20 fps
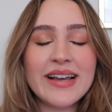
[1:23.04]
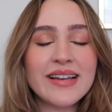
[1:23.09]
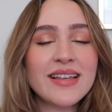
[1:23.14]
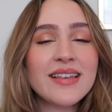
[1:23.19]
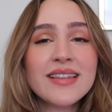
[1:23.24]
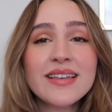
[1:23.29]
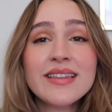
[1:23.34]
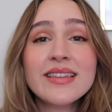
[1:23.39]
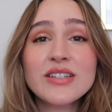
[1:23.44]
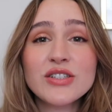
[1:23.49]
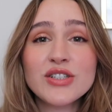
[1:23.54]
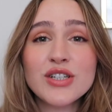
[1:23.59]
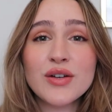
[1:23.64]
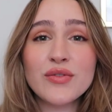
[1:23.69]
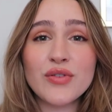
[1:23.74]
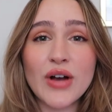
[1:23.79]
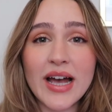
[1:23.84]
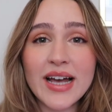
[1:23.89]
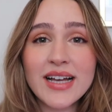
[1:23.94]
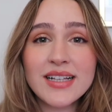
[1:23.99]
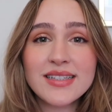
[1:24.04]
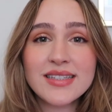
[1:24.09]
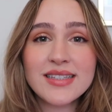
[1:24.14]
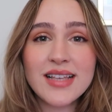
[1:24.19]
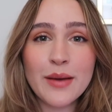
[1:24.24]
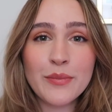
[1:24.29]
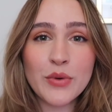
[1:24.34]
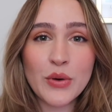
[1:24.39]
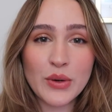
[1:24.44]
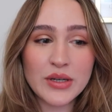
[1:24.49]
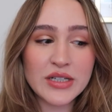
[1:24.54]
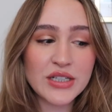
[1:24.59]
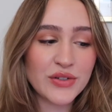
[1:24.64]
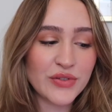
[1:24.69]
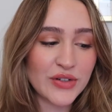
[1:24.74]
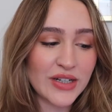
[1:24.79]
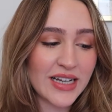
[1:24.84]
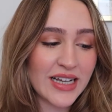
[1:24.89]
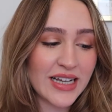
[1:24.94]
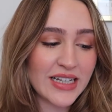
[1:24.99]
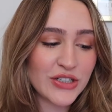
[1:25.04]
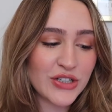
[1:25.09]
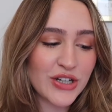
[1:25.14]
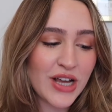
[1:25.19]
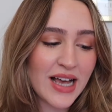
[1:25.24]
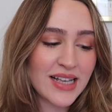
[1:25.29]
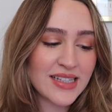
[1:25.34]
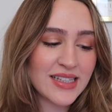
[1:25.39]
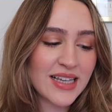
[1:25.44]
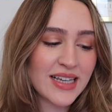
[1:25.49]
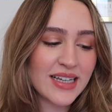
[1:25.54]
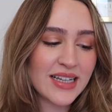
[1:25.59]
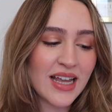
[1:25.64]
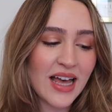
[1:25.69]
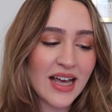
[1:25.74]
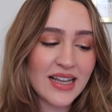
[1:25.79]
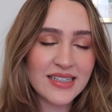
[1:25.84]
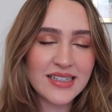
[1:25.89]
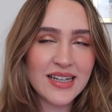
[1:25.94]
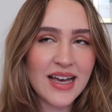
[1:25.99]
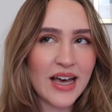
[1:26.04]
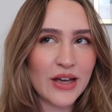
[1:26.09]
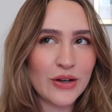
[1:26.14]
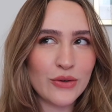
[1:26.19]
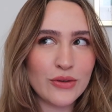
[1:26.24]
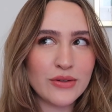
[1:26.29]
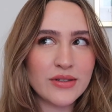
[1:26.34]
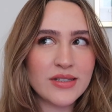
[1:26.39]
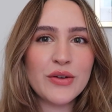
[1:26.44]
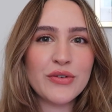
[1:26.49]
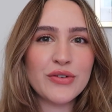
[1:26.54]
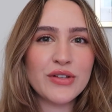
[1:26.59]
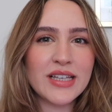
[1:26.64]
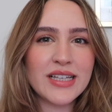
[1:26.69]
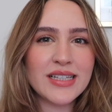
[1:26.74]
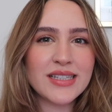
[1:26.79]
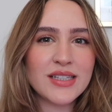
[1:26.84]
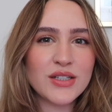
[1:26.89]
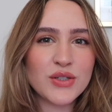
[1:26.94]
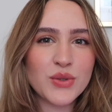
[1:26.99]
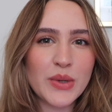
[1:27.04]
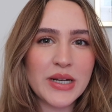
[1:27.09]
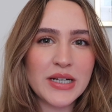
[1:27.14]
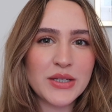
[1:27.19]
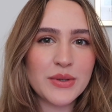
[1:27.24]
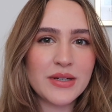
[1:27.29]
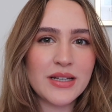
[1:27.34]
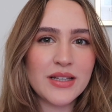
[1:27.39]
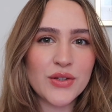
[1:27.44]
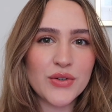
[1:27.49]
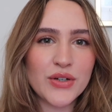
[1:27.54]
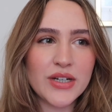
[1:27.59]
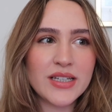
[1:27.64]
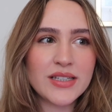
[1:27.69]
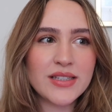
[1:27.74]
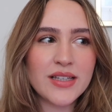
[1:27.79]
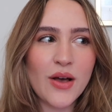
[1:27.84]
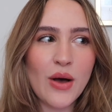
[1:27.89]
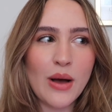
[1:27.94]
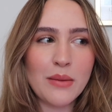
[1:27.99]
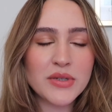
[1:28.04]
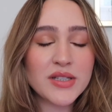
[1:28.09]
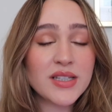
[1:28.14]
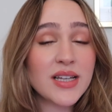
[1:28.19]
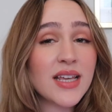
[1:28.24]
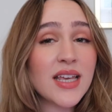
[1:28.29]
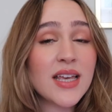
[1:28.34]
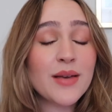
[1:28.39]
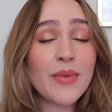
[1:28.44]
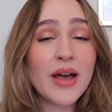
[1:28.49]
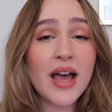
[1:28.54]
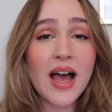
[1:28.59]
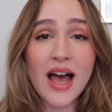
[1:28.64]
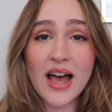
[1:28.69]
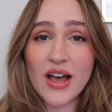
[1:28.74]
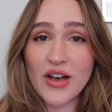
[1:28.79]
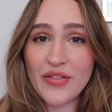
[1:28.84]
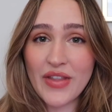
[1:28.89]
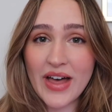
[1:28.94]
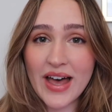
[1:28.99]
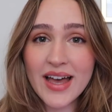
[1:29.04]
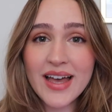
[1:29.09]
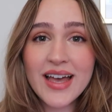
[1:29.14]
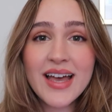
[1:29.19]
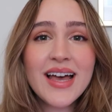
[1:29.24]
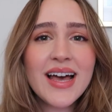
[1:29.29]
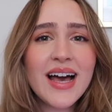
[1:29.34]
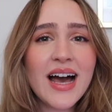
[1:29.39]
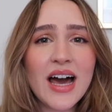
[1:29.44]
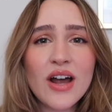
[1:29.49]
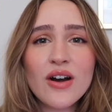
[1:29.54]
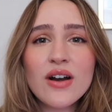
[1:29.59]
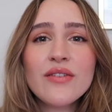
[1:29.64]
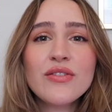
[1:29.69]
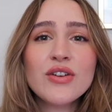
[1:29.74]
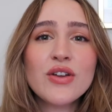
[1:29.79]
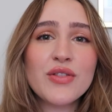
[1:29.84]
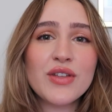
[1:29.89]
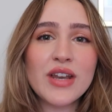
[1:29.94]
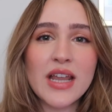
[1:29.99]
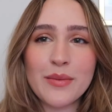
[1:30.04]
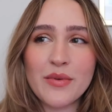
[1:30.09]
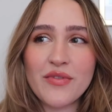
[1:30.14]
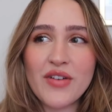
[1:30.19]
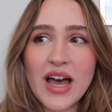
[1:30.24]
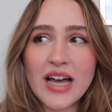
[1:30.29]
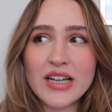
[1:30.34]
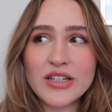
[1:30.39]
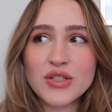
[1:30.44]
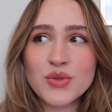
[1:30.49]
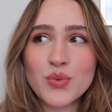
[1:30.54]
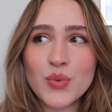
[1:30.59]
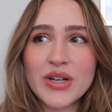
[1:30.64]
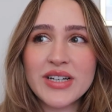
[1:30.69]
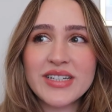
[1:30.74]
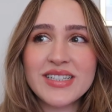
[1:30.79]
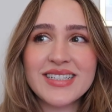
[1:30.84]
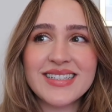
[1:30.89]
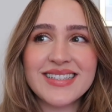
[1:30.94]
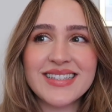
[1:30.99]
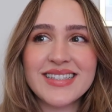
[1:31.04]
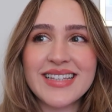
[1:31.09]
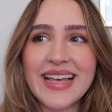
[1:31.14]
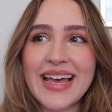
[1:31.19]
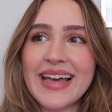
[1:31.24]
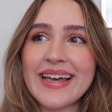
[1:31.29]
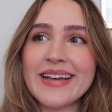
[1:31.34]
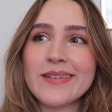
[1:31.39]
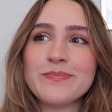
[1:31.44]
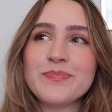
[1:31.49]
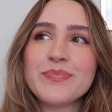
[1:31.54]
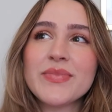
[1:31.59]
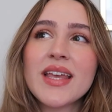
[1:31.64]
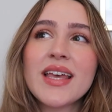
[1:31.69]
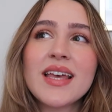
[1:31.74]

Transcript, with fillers: anything that she writes, I'm going to read it and she has like an untitled being released in 2023. So I'm just gonna keep my eye on that. I don't even know the name of it. I just wanted to say